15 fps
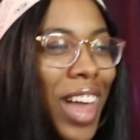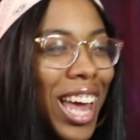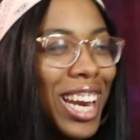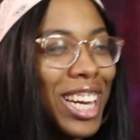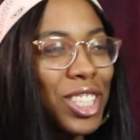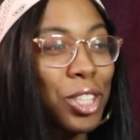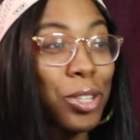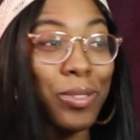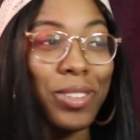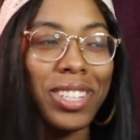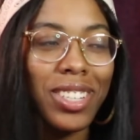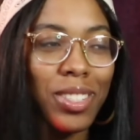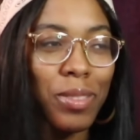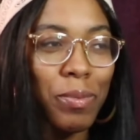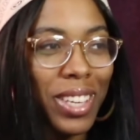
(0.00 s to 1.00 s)
that
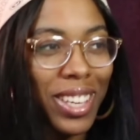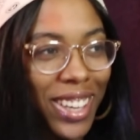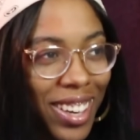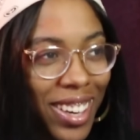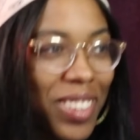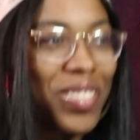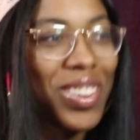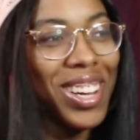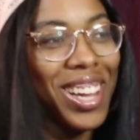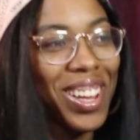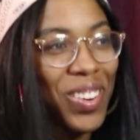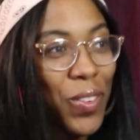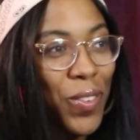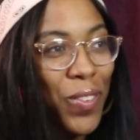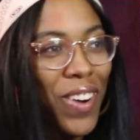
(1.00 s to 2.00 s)
intrigues me, but
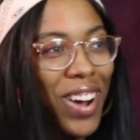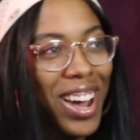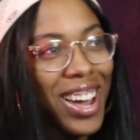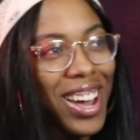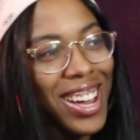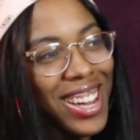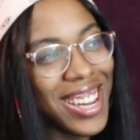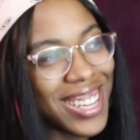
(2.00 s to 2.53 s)
like what?